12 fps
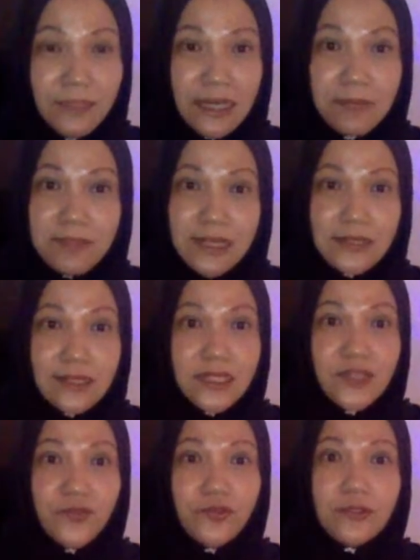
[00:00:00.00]
become
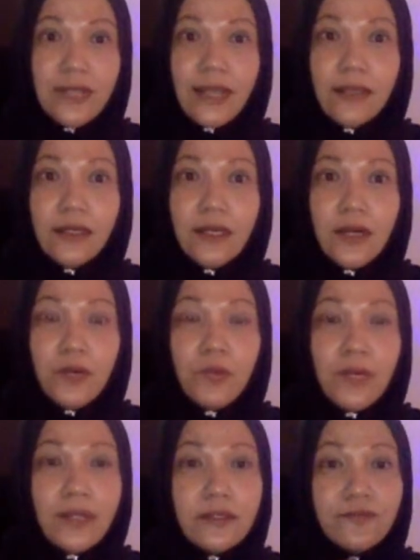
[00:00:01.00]
successful like
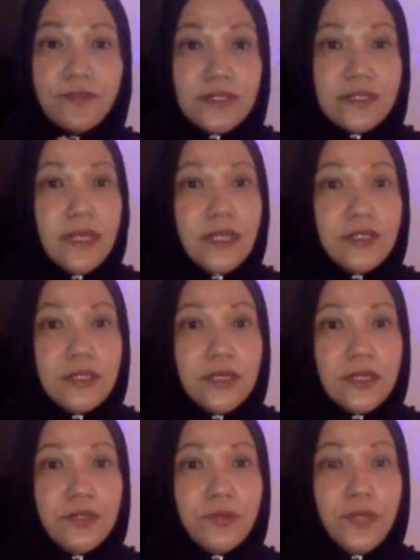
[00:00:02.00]
what the First
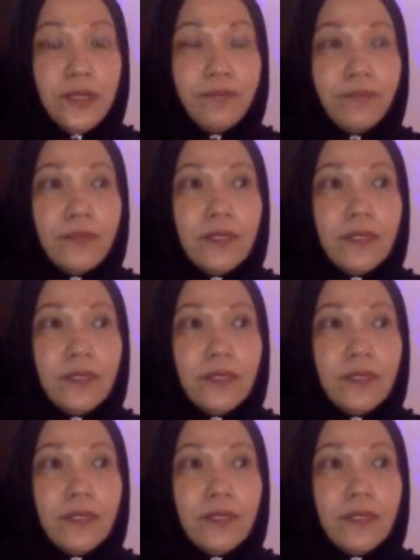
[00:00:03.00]
Nation are doing